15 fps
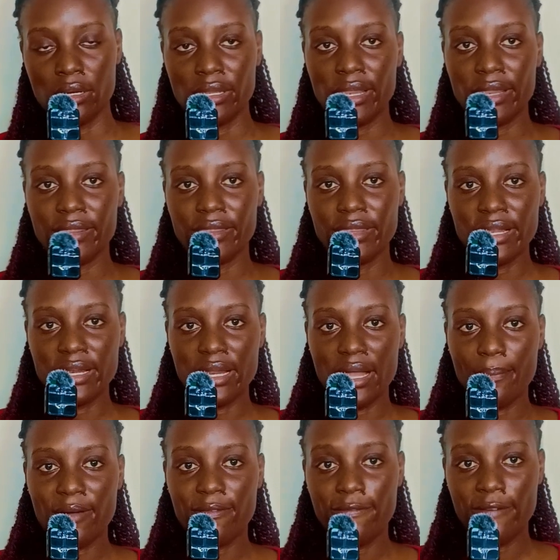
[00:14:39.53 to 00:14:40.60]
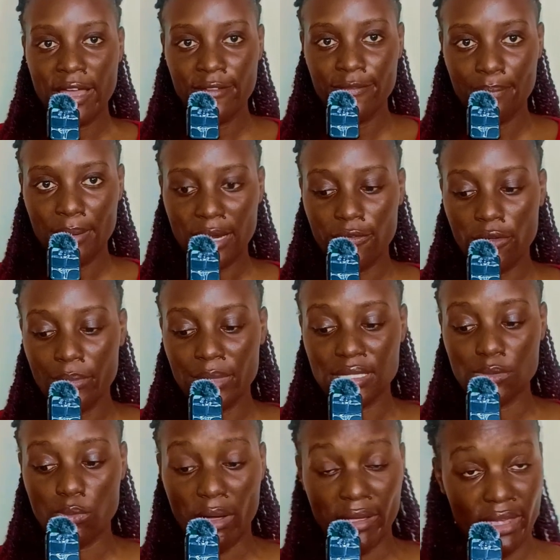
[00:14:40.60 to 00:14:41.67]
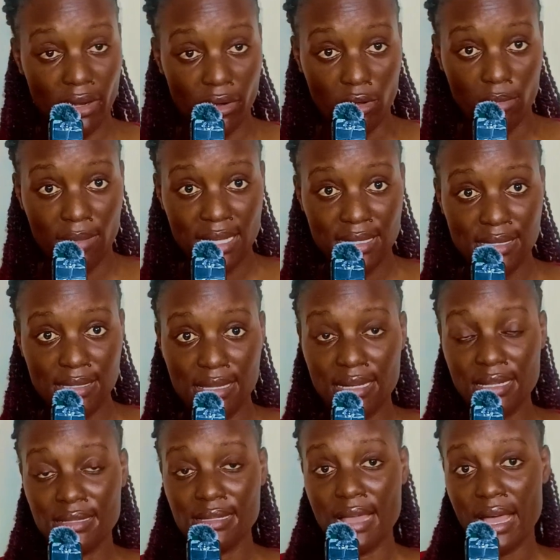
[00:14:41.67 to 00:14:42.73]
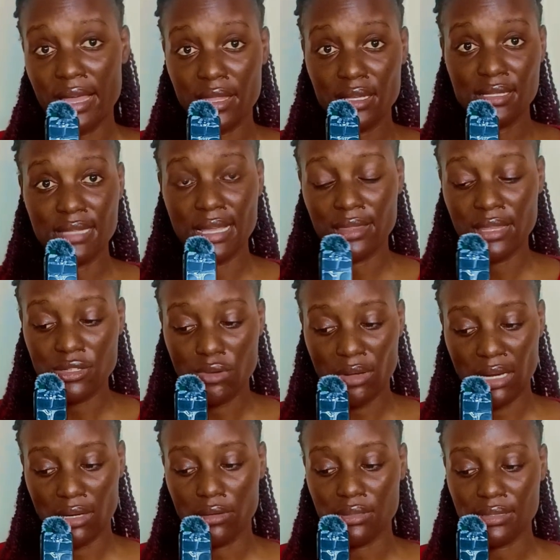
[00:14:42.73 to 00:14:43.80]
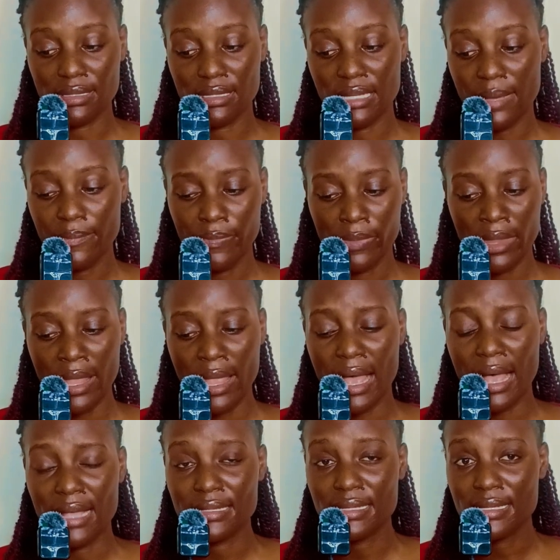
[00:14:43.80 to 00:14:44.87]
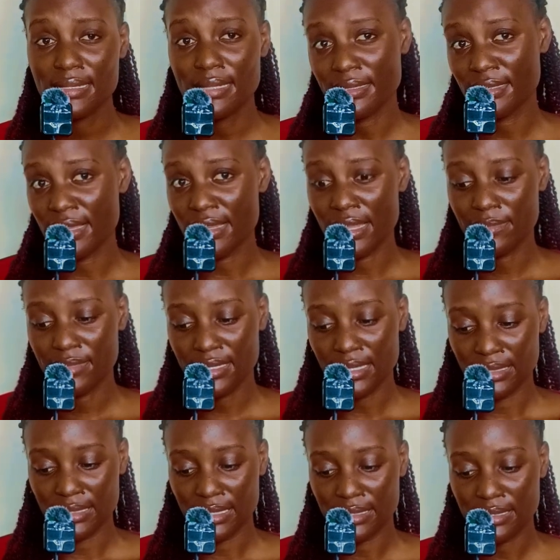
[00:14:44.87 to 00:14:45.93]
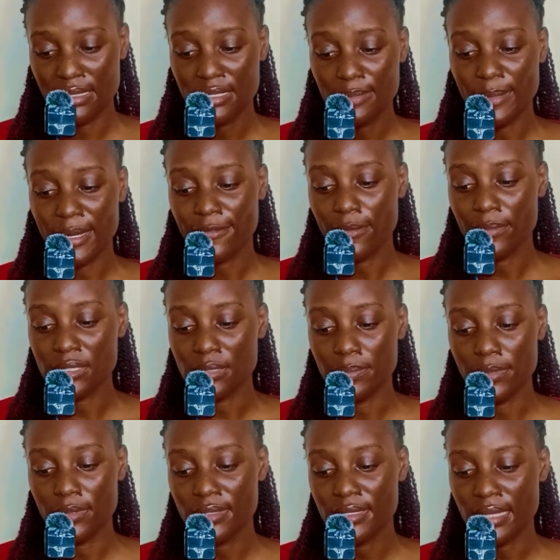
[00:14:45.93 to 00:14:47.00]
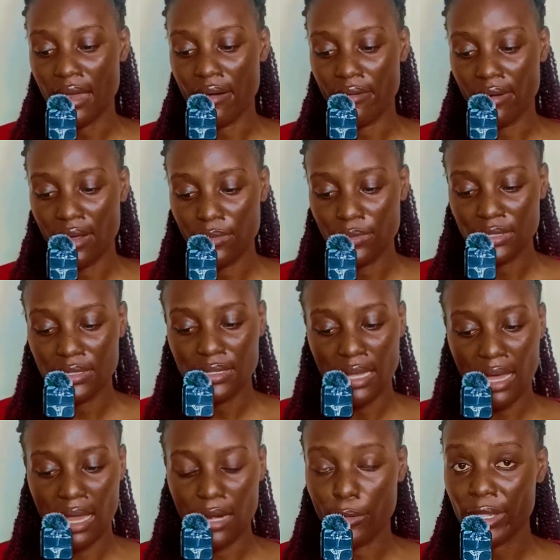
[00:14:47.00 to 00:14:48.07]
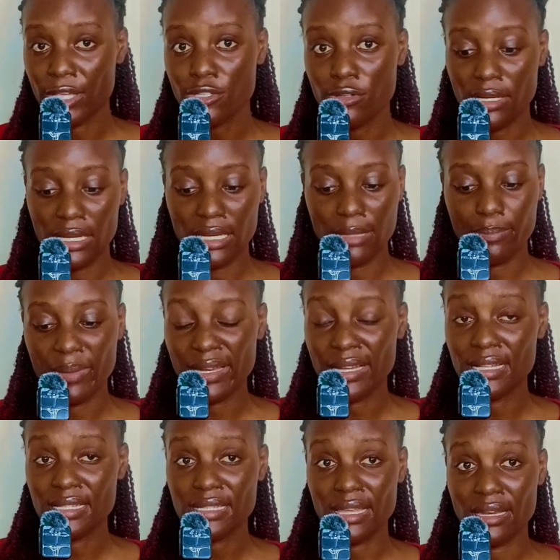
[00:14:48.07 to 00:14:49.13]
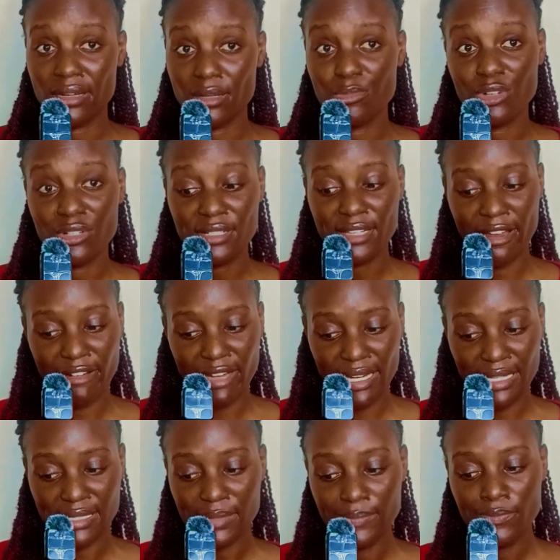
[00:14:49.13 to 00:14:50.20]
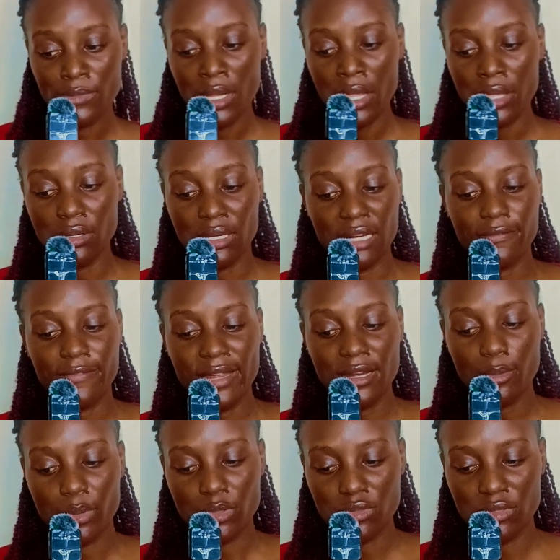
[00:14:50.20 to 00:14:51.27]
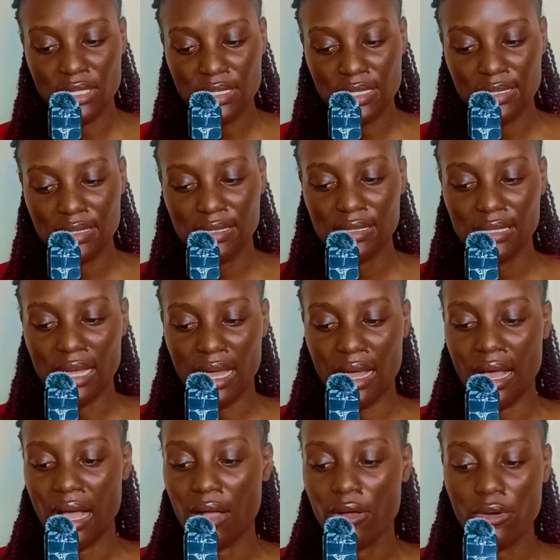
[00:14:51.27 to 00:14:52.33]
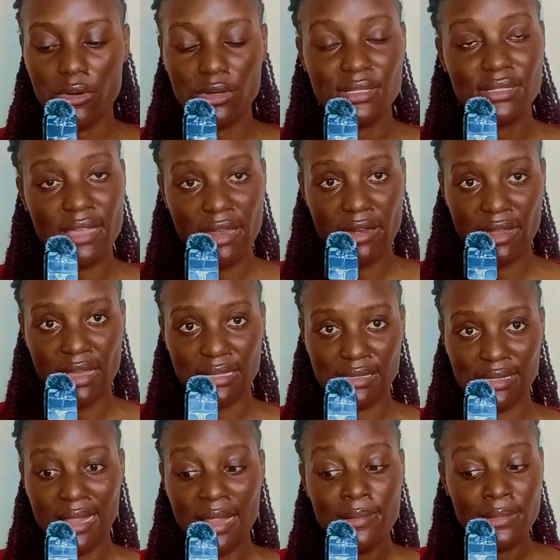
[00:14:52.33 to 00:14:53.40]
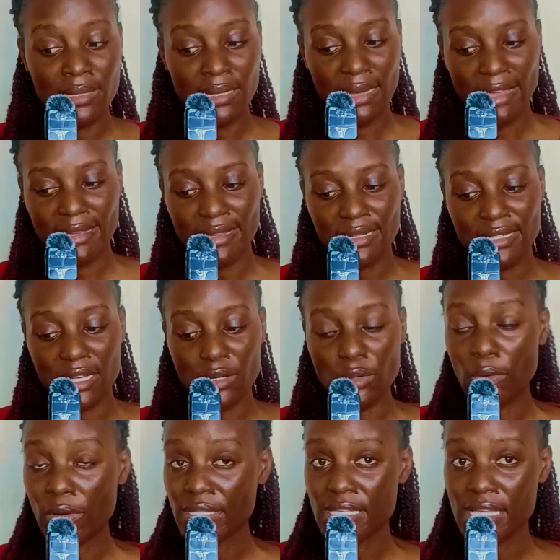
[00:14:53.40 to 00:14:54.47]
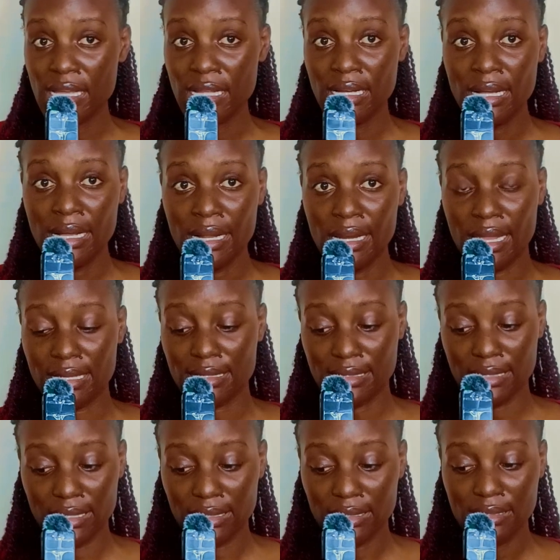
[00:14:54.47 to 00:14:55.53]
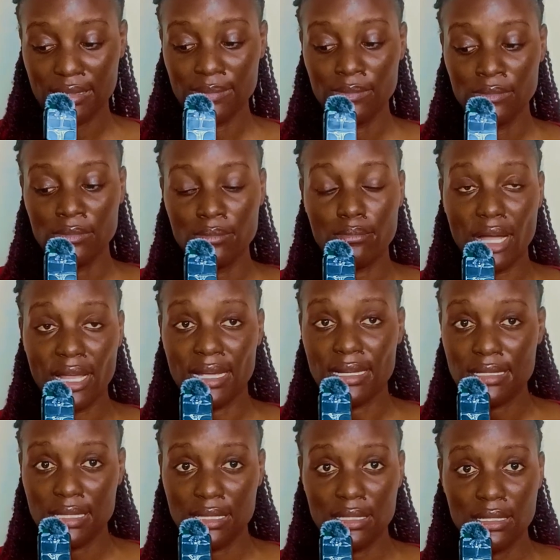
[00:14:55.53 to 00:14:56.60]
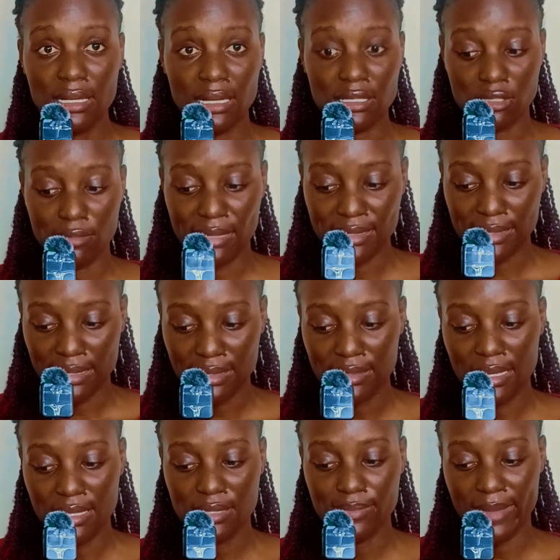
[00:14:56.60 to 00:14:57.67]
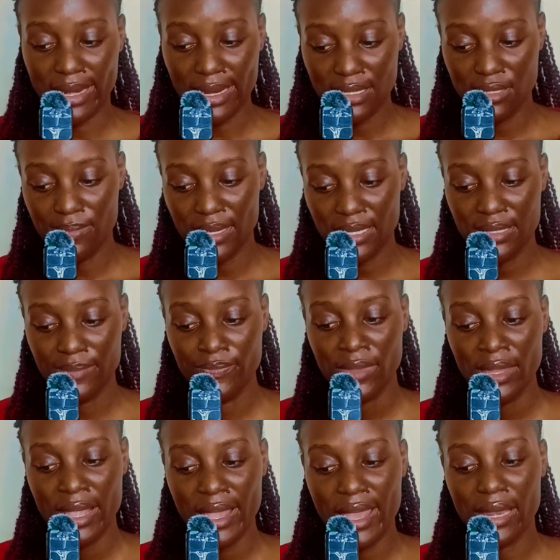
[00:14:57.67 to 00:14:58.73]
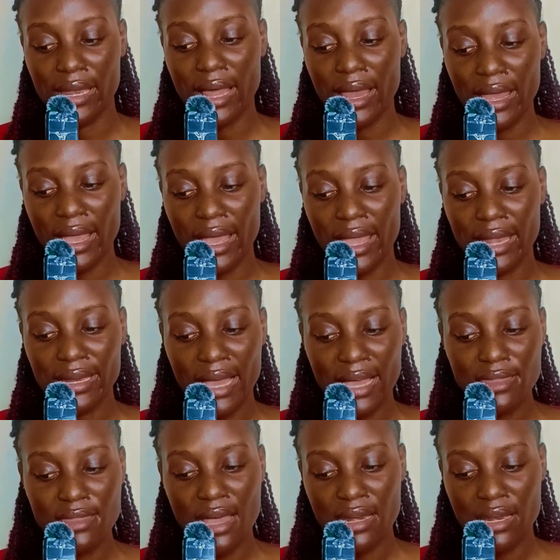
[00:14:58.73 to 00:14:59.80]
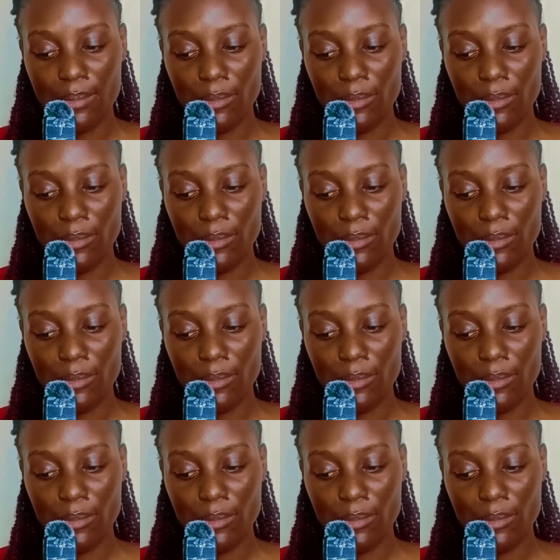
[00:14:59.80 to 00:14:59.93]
The number 5 platform is Working Nomads. That is the other site that you can consider. Just as the name suggests, this platform is built around location independent and remote careers. You can find opportunities across areas like technology, like sales, marketing, customer success, management, and other